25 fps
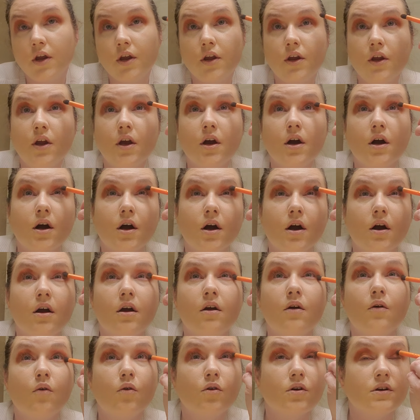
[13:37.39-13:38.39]

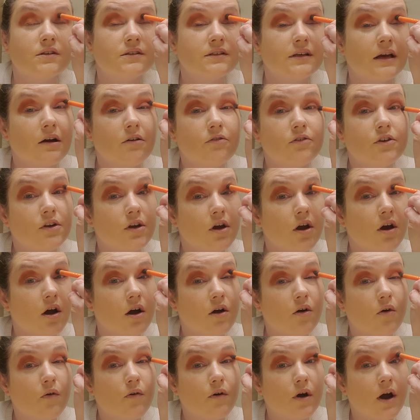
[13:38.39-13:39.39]
young or sound
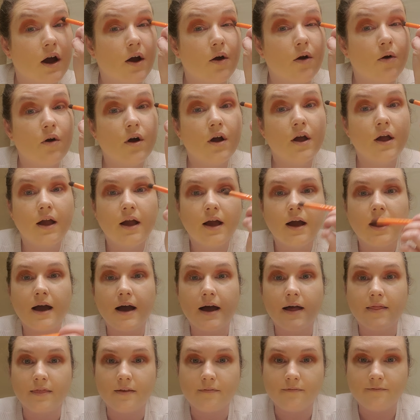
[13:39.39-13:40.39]
young or
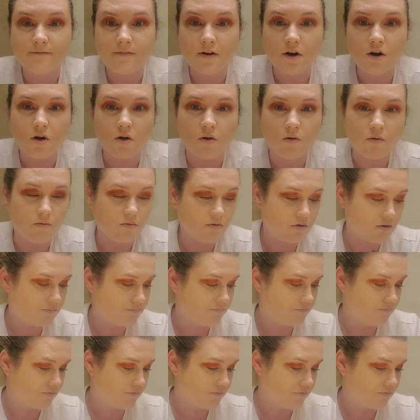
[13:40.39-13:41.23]
on the phone,